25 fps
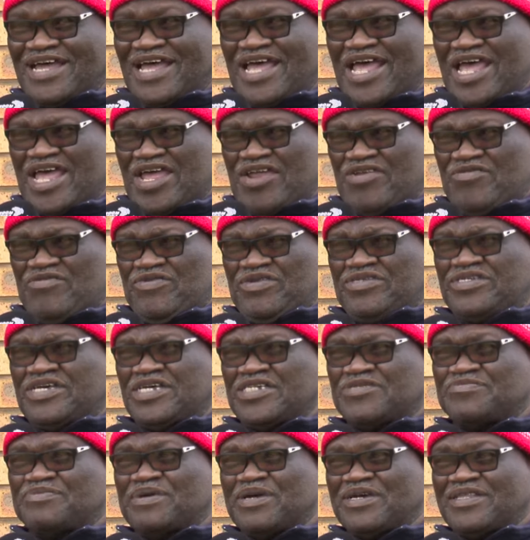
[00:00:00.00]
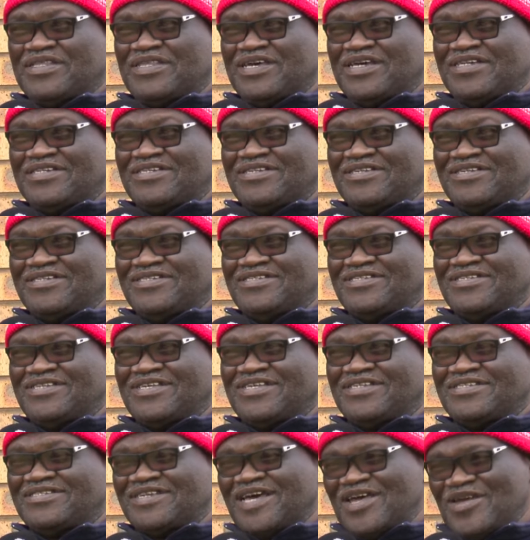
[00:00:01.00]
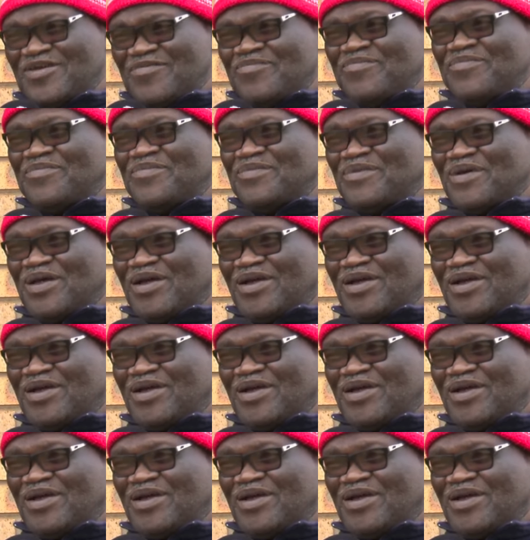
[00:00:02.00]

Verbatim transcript: and we suspect that it is the same